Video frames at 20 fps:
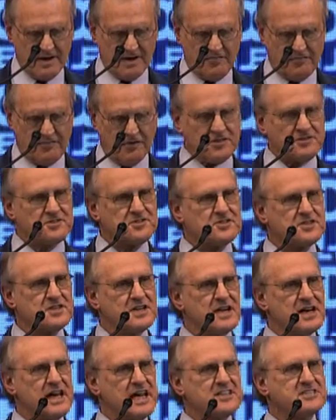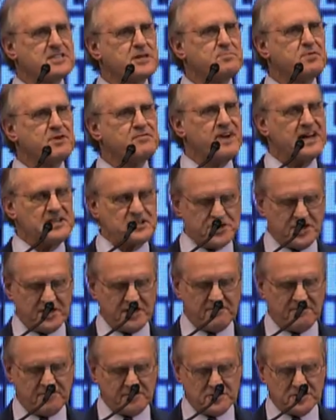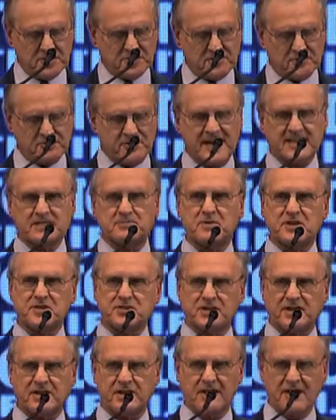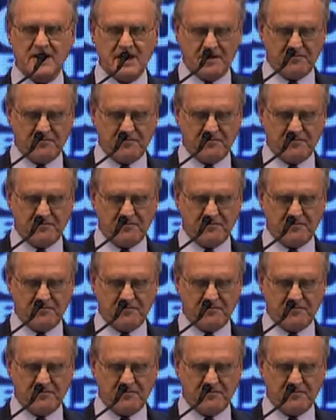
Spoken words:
First is the prevention of vertical transmission